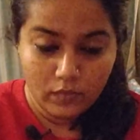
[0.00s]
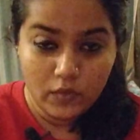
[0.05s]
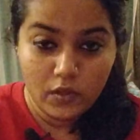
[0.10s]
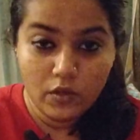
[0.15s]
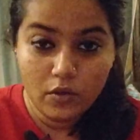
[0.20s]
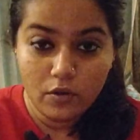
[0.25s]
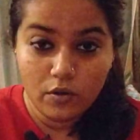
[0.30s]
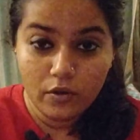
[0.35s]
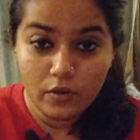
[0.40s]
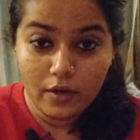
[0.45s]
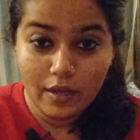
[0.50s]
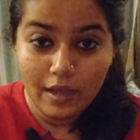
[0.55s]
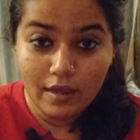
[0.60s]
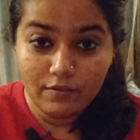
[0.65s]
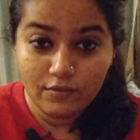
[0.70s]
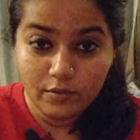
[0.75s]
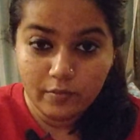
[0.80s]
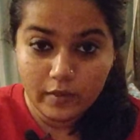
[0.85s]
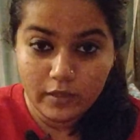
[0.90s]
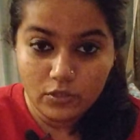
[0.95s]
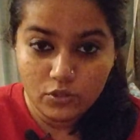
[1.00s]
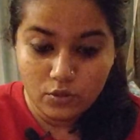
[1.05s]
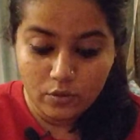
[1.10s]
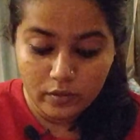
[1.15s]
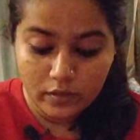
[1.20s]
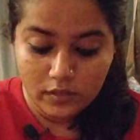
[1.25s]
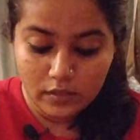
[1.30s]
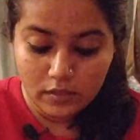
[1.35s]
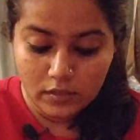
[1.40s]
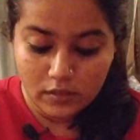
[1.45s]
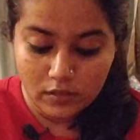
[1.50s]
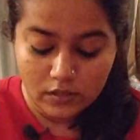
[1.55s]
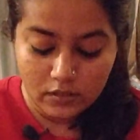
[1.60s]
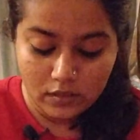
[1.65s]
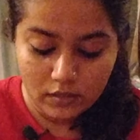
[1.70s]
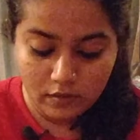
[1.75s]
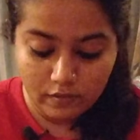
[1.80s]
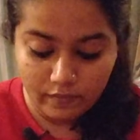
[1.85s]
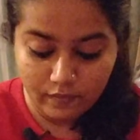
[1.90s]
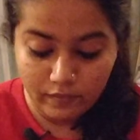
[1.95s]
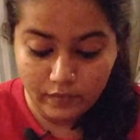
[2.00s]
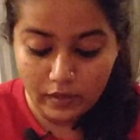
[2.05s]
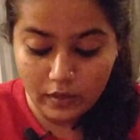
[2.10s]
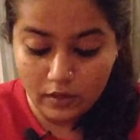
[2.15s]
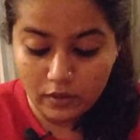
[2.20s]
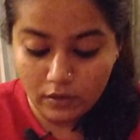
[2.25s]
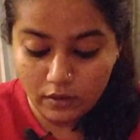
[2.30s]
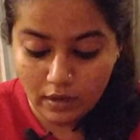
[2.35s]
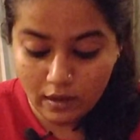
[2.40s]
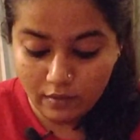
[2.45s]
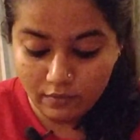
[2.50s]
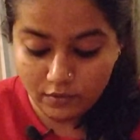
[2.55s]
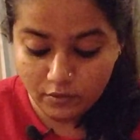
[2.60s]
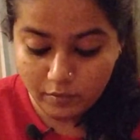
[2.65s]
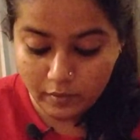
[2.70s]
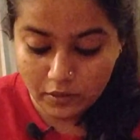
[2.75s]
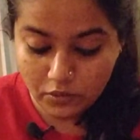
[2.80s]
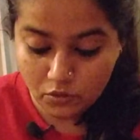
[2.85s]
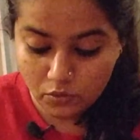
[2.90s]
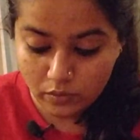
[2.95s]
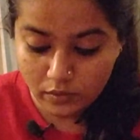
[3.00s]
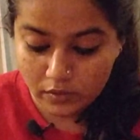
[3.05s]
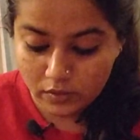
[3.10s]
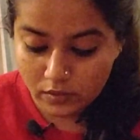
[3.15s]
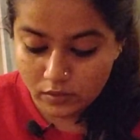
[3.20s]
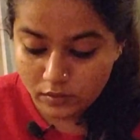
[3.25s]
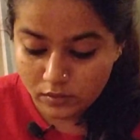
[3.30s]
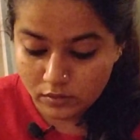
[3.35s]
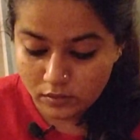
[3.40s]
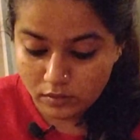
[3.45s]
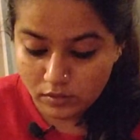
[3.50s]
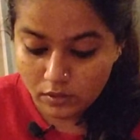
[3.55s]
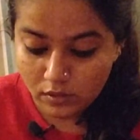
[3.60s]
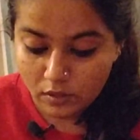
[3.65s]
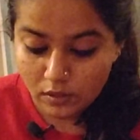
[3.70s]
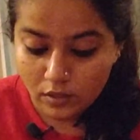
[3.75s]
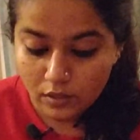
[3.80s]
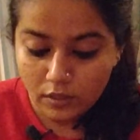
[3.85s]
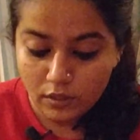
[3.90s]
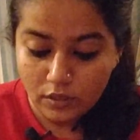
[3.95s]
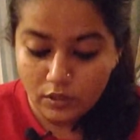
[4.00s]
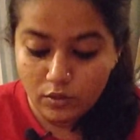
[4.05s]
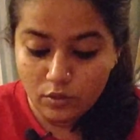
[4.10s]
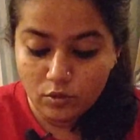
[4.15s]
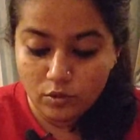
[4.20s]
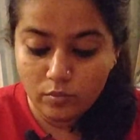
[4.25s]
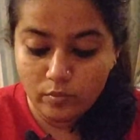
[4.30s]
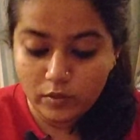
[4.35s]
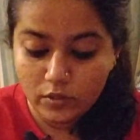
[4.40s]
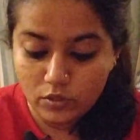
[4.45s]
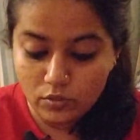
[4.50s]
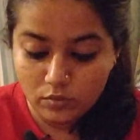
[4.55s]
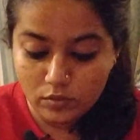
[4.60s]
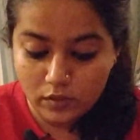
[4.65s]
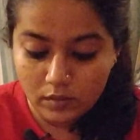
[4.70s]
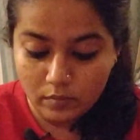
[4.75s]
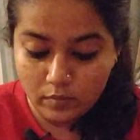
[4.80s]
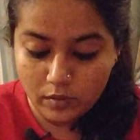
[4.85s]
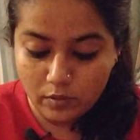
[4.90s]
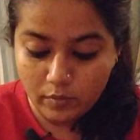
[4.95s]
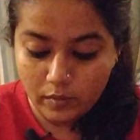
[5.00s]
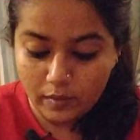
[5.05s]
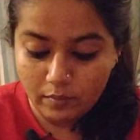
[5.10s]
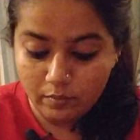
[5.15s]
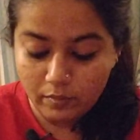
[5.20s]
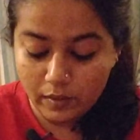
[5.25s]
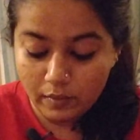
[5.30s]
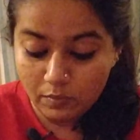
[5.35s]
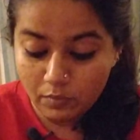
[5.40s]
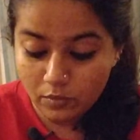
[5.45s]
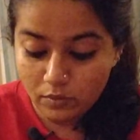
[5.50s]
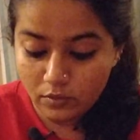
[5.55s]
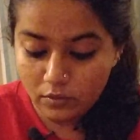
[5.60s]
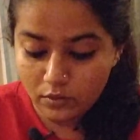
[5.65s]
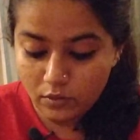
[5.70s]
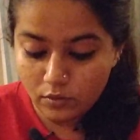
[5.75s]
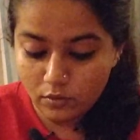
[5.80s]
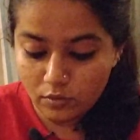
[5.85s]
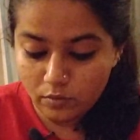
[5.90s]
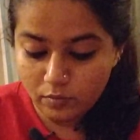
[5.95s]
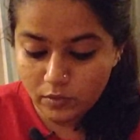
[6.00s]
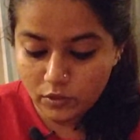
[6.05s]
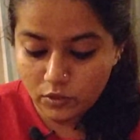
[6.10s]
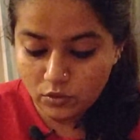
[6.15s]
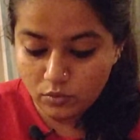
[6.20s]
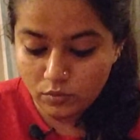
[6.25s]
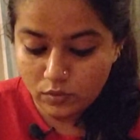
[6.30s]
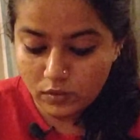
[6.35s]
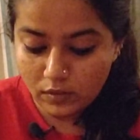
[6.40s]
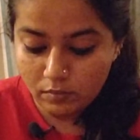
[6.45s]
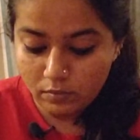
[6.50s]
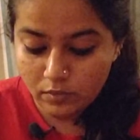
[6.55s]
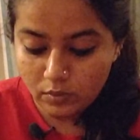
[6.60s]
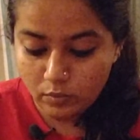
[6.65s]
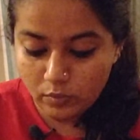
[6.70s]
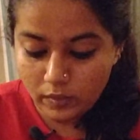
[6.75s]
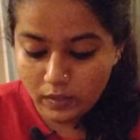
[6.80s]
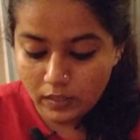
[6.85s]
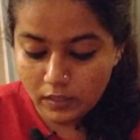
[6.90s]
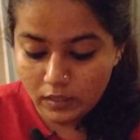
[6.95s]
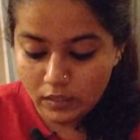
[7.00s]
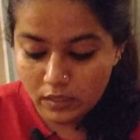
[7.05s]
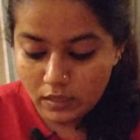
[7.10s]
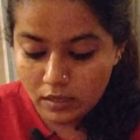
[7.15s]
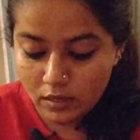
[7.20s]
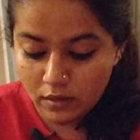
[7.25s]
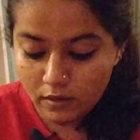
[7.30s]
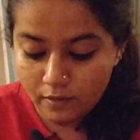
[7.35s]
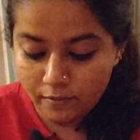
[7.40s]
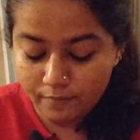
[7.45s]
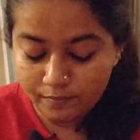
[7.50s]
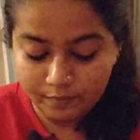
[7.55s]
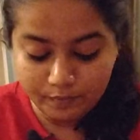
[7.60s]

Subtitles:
You're going to have to make choices. They're going to have to make choices. You could be choosing between people. You could be choosing between, I